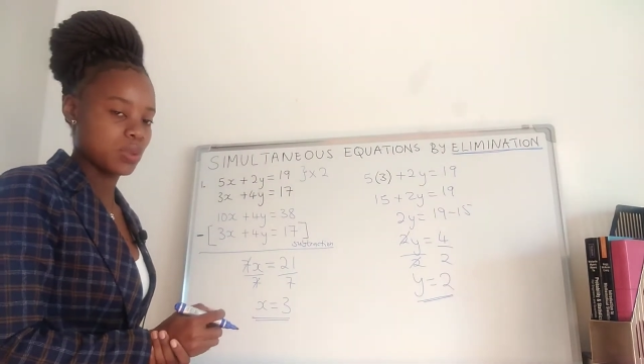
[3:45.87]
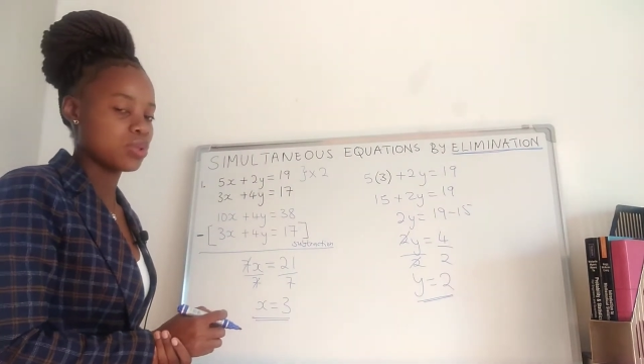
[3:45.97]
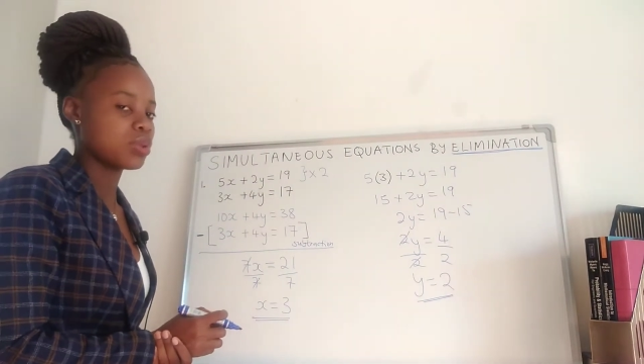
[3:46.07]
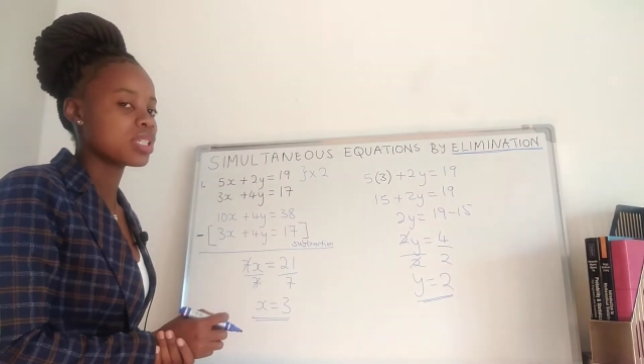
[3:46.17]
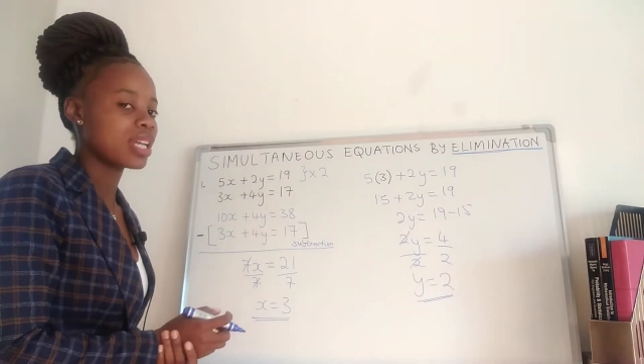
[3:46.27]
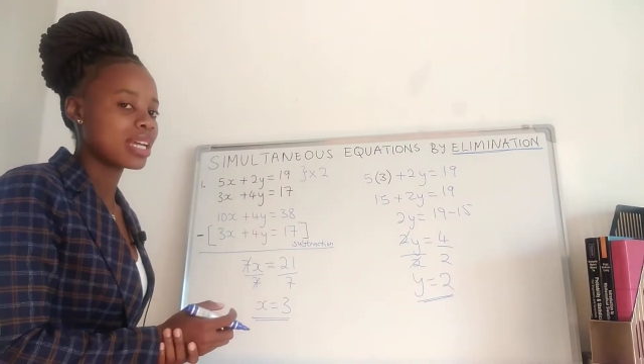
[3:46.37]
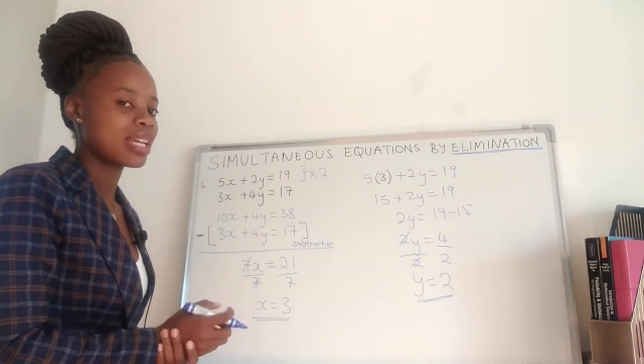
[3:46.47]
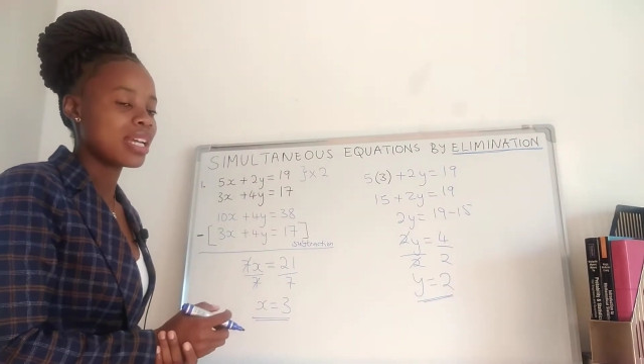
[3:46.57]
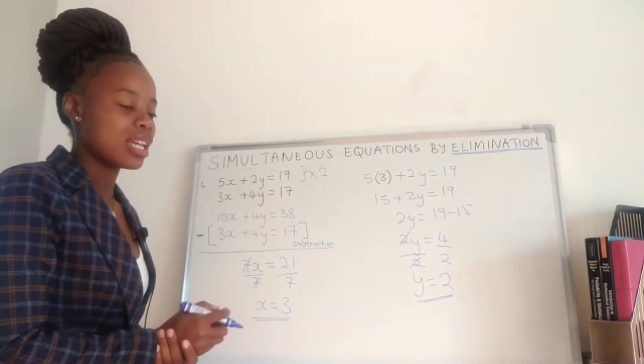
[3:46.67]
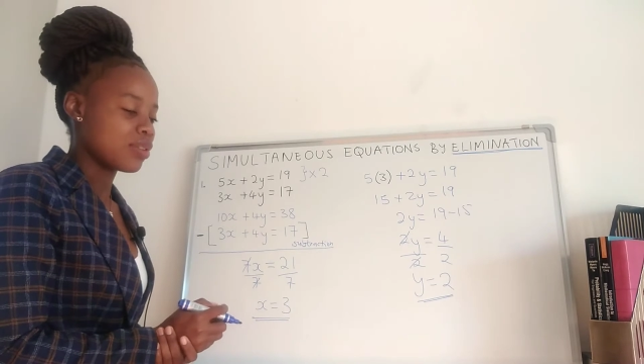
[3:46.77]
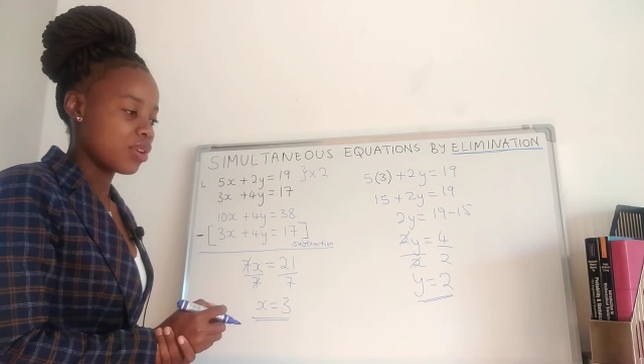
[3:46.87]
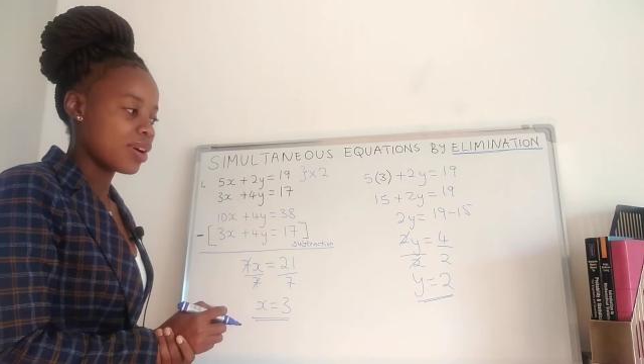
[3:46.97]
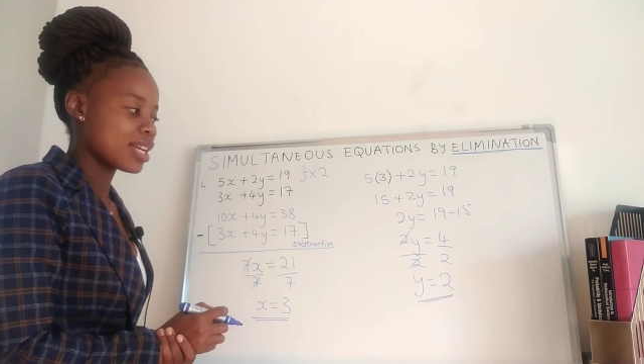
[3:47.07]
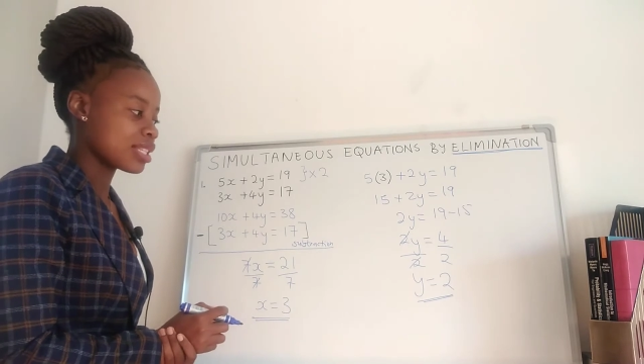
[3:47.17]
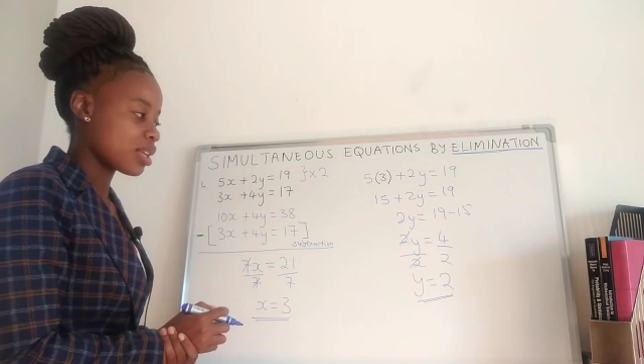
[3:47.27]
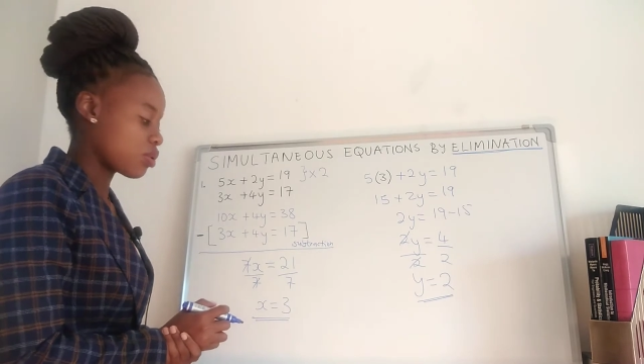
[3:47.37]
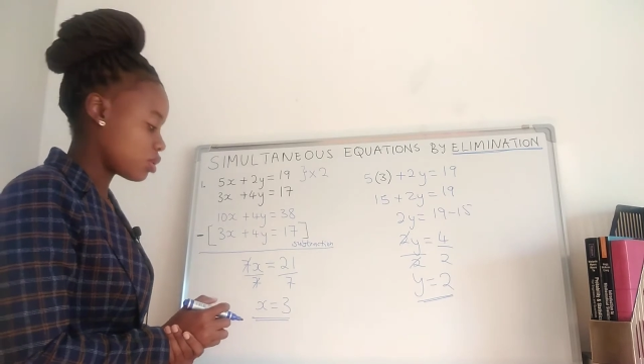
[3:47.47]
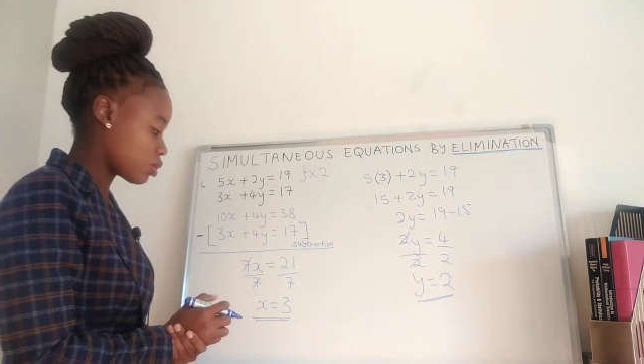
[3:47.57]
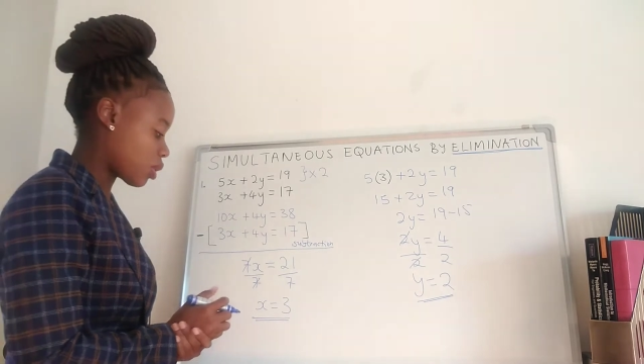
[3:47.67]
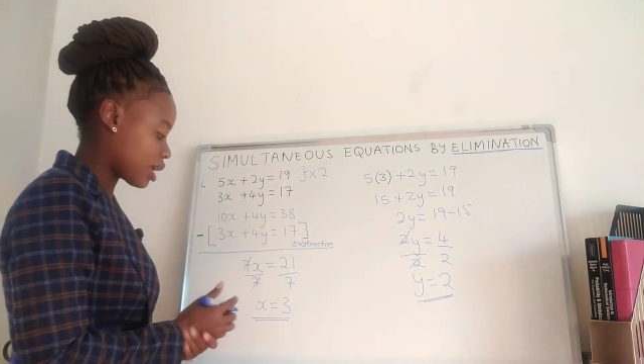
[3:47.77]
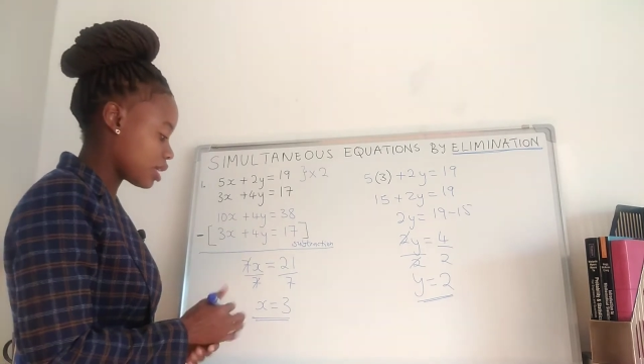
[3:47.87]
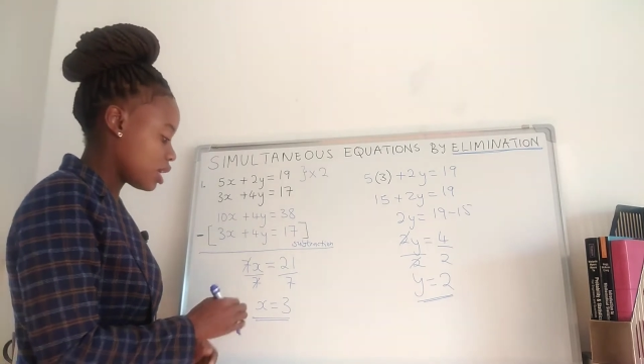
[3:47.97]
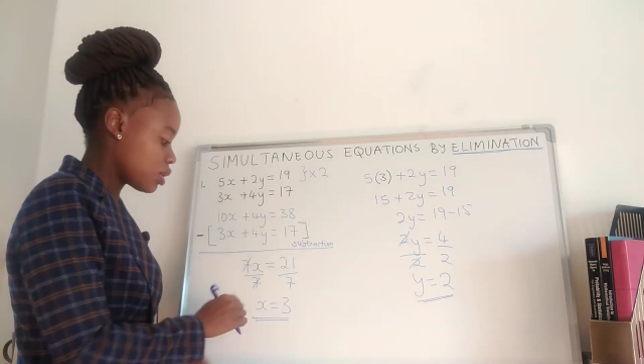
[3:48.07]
We want to check if our answer is correct.